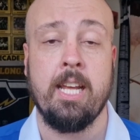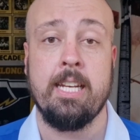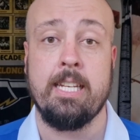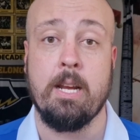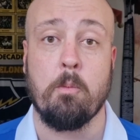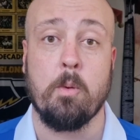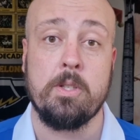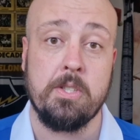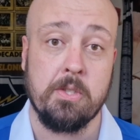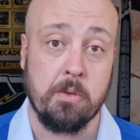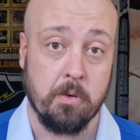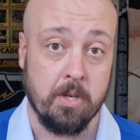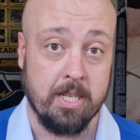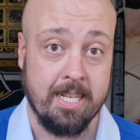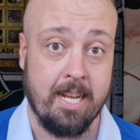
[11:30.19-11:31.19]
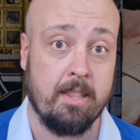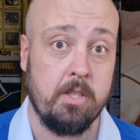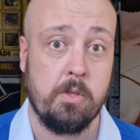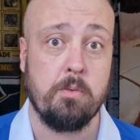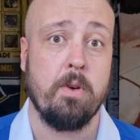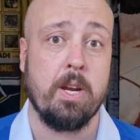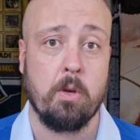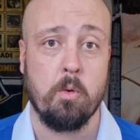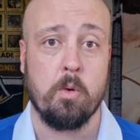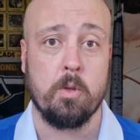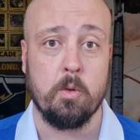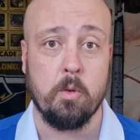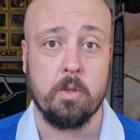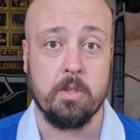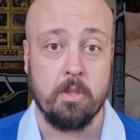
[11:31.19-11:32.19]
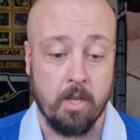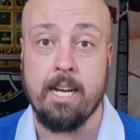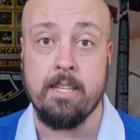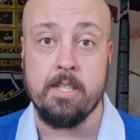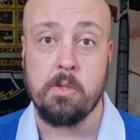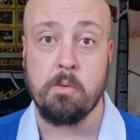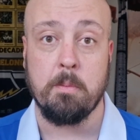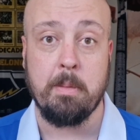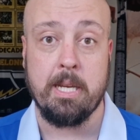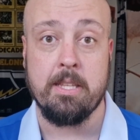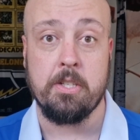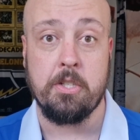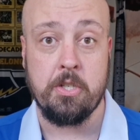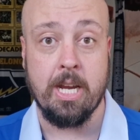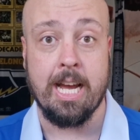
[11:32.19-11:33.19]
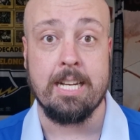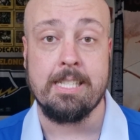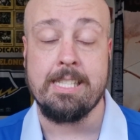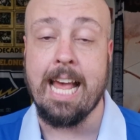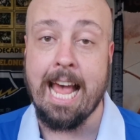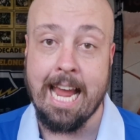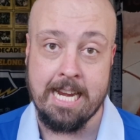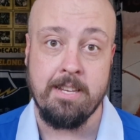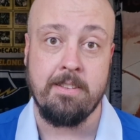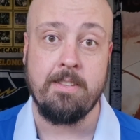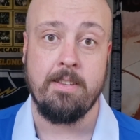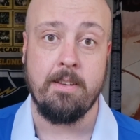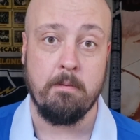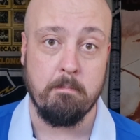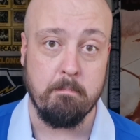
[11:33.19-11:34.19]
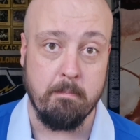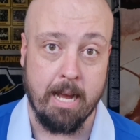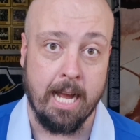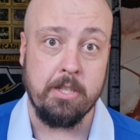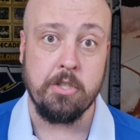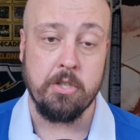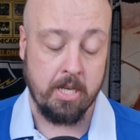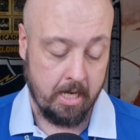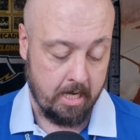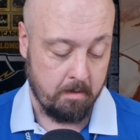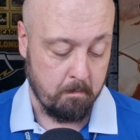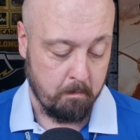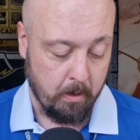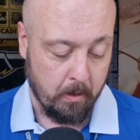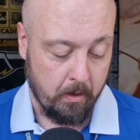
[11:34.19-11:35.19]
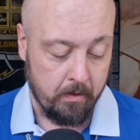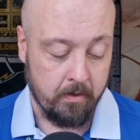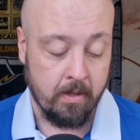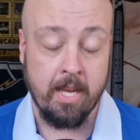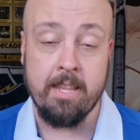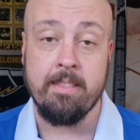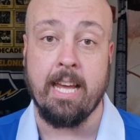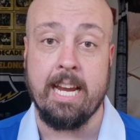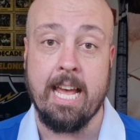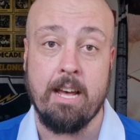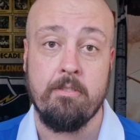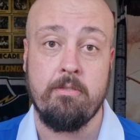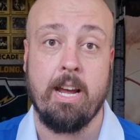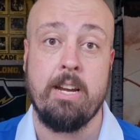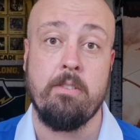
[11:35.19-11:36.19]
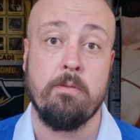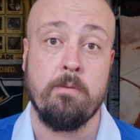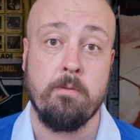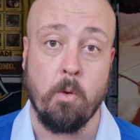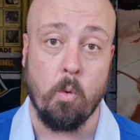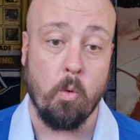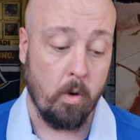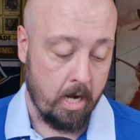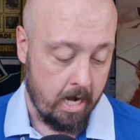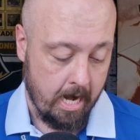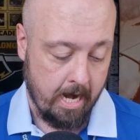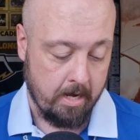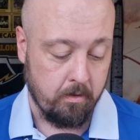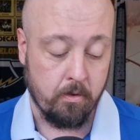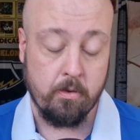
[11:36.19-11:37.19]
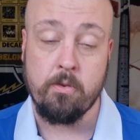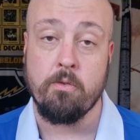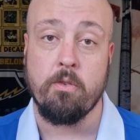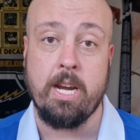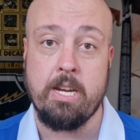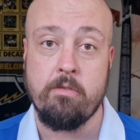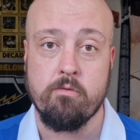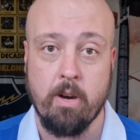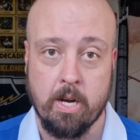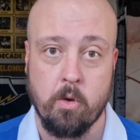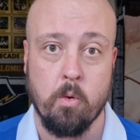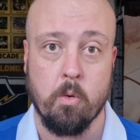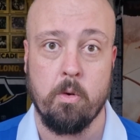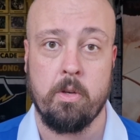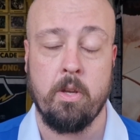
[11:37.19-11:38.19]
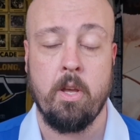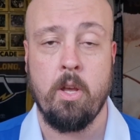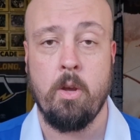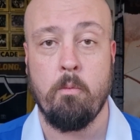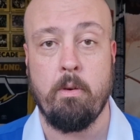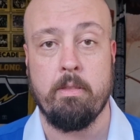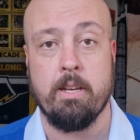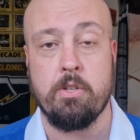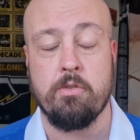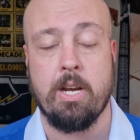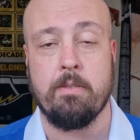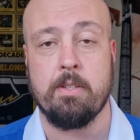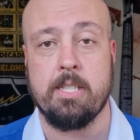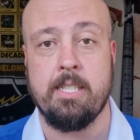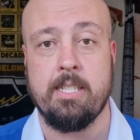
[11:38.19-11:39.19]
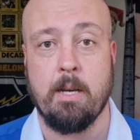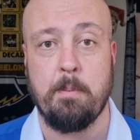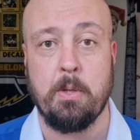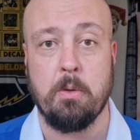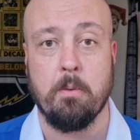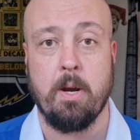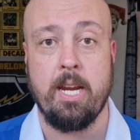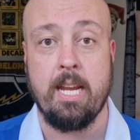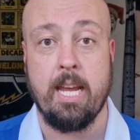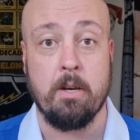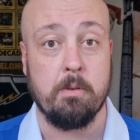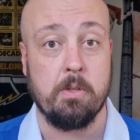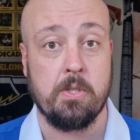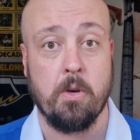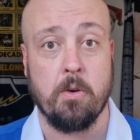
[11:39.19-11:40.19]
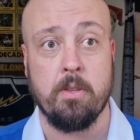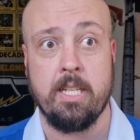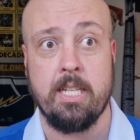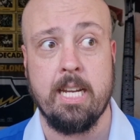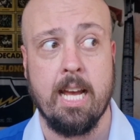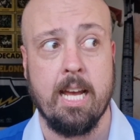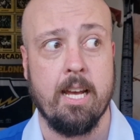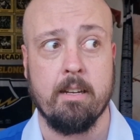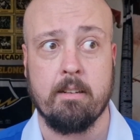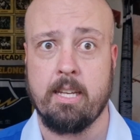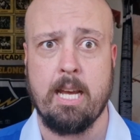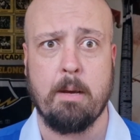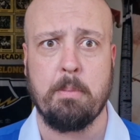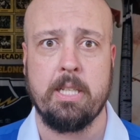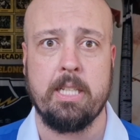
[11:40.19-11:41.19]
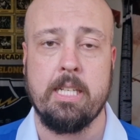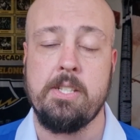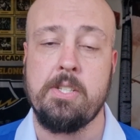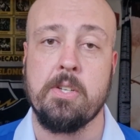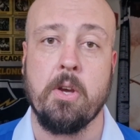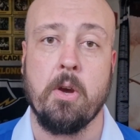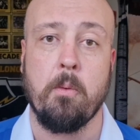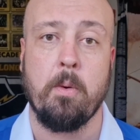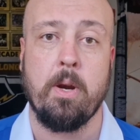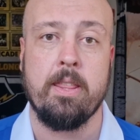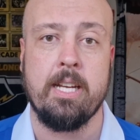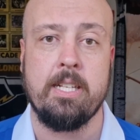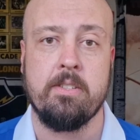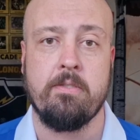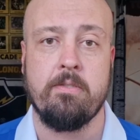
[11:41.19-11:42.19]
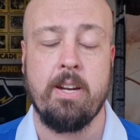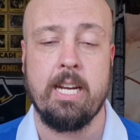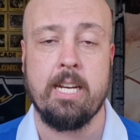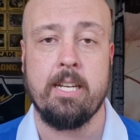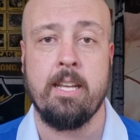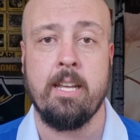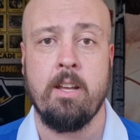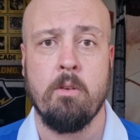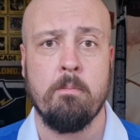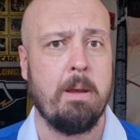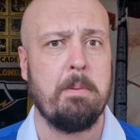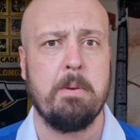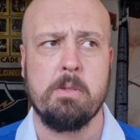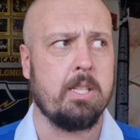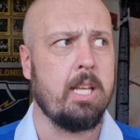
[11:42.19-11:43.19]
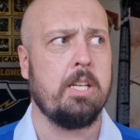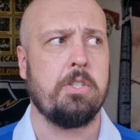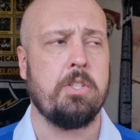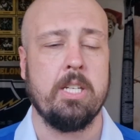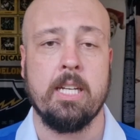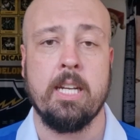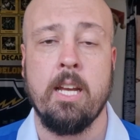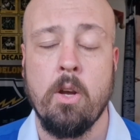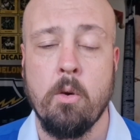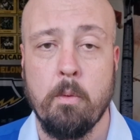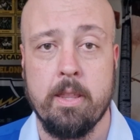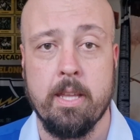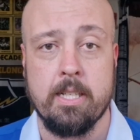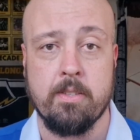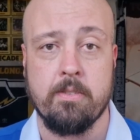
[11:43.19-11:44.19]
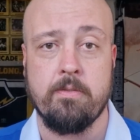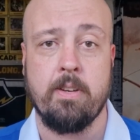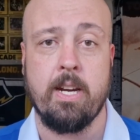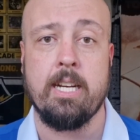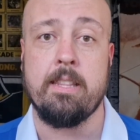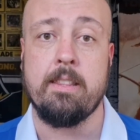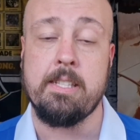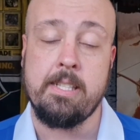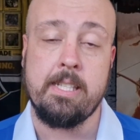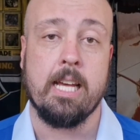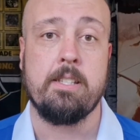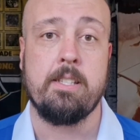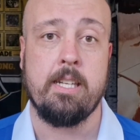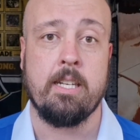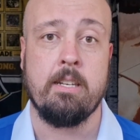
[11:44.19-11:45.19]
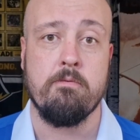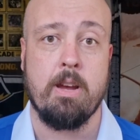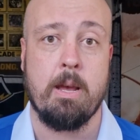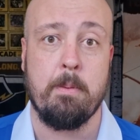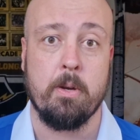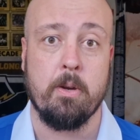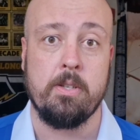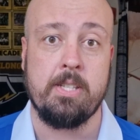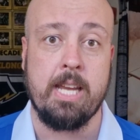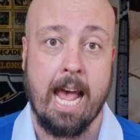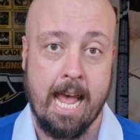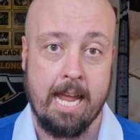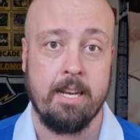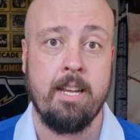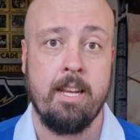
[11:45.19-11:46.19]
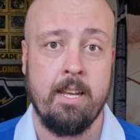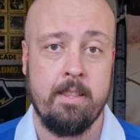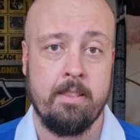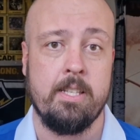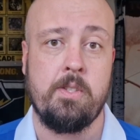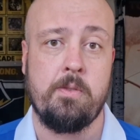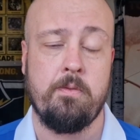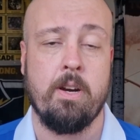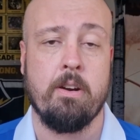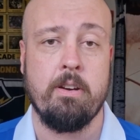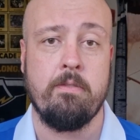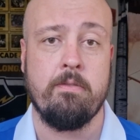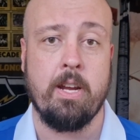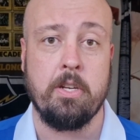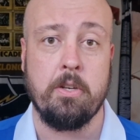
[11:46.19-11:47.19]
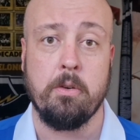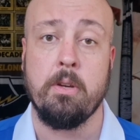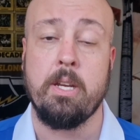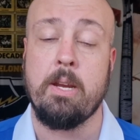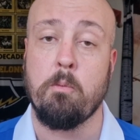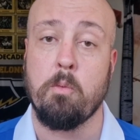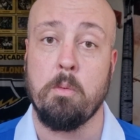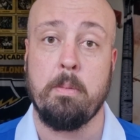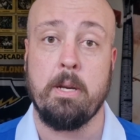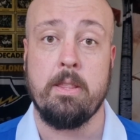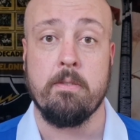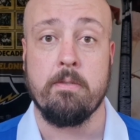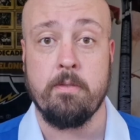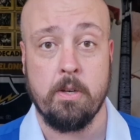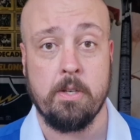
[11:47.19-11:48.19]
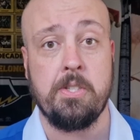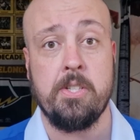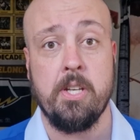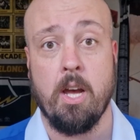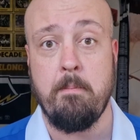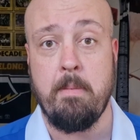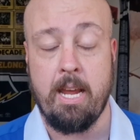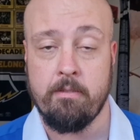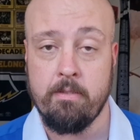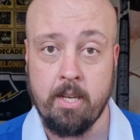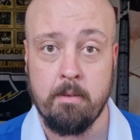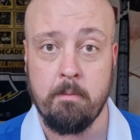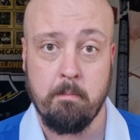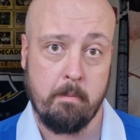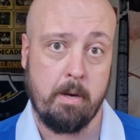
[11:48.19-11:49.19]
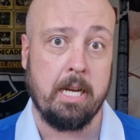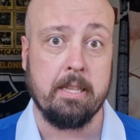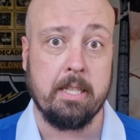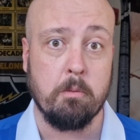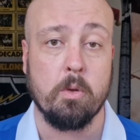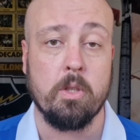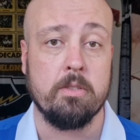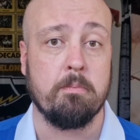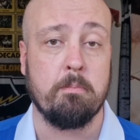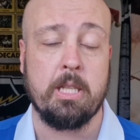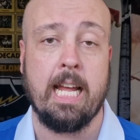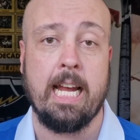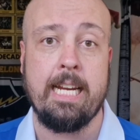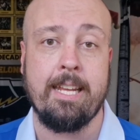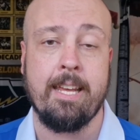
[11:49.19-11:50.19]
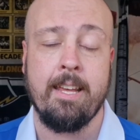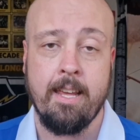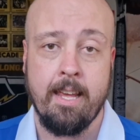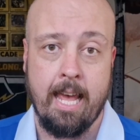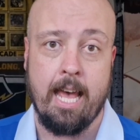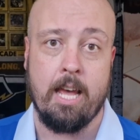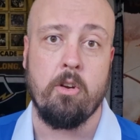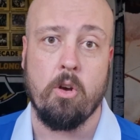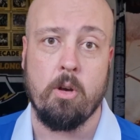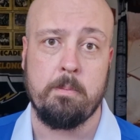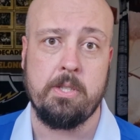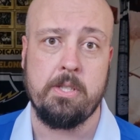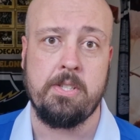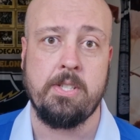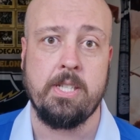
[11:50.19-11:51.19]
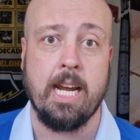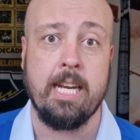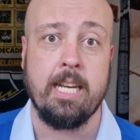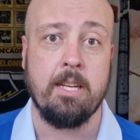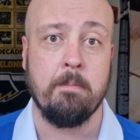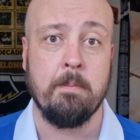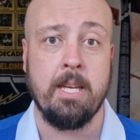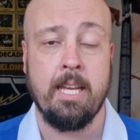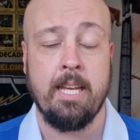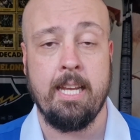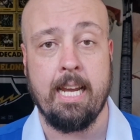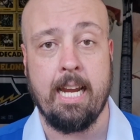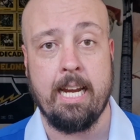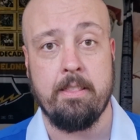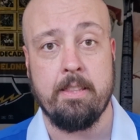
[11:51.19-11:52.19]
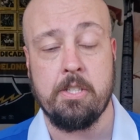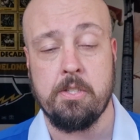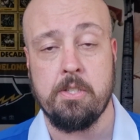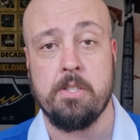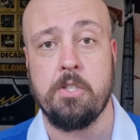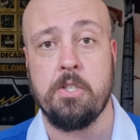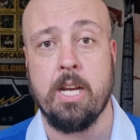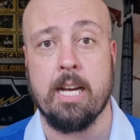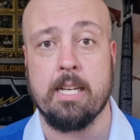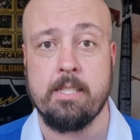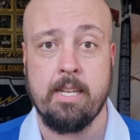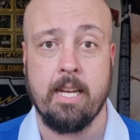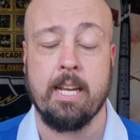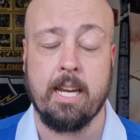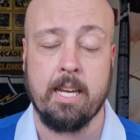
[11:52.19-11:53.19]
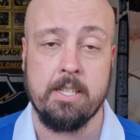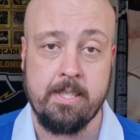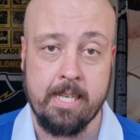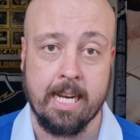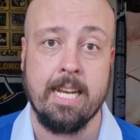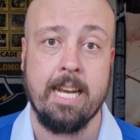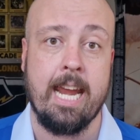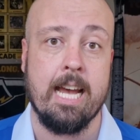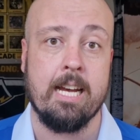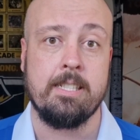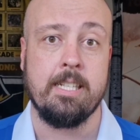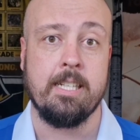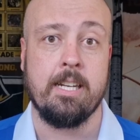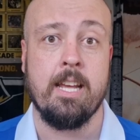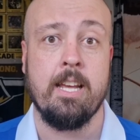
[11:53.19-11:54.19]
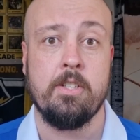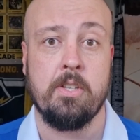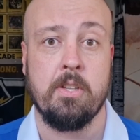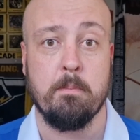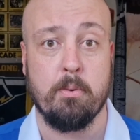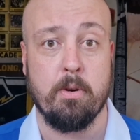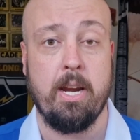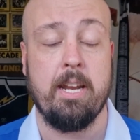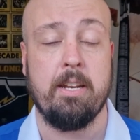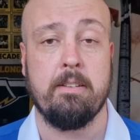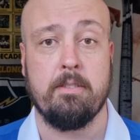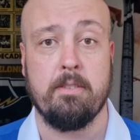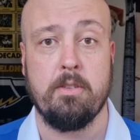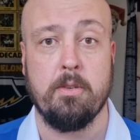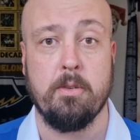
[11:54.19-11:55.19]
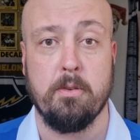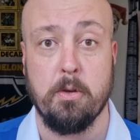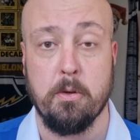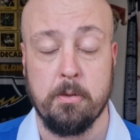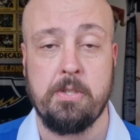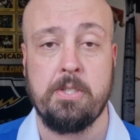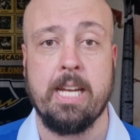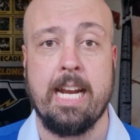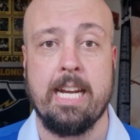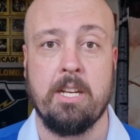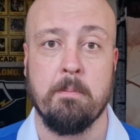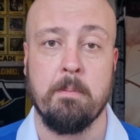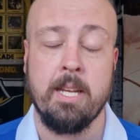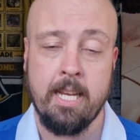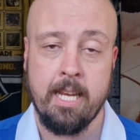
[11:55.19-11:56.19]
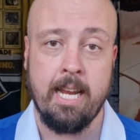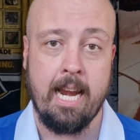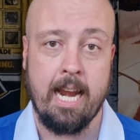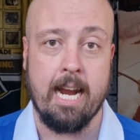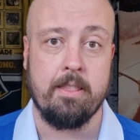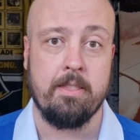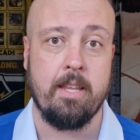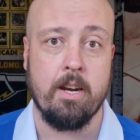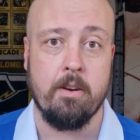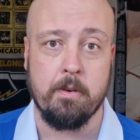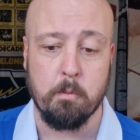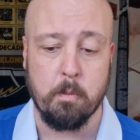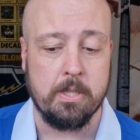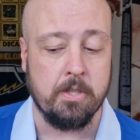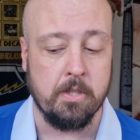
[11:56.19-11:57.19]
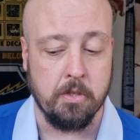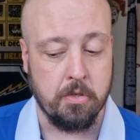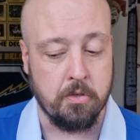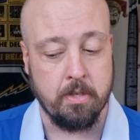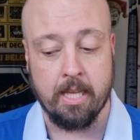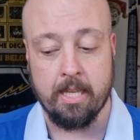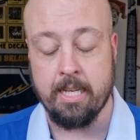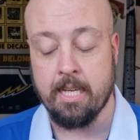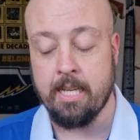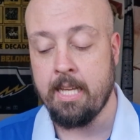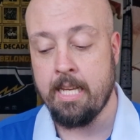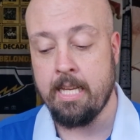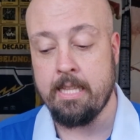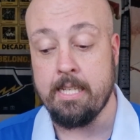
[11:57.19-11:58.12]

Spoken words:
Now, what does Cronulla's record look like? This will be the Sharks' 8th match in Perth. They have a 4-3 record when they travel to WA, and it was only a couple of years ago where they defeated, maybe it was last year, where they defeated the South Sydney Rabbitohs at this very venue. It will be the first time ever Manly will have played at Optus Stadium, and this is the Sharks' second outing to the brand new stadium out there in Western Australia.